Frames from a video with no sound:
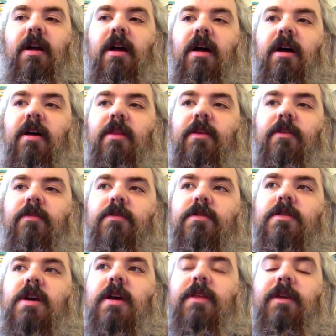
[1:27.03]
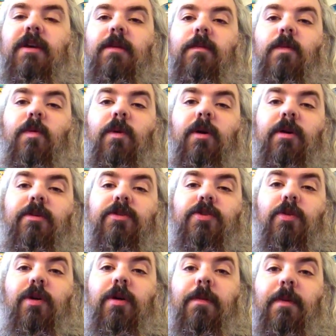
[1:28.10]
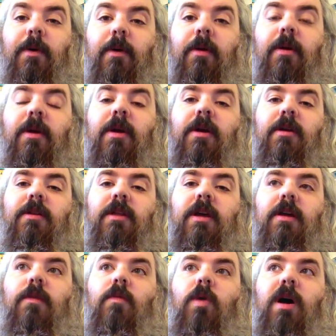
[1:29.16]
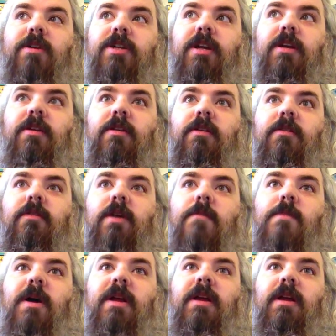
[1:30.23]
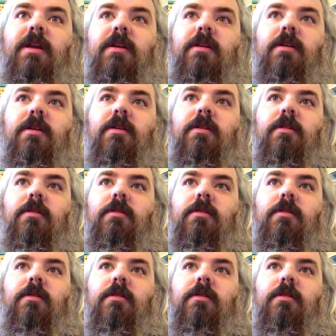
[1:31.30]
Uh, there's nothing more enjoyable than watching somebody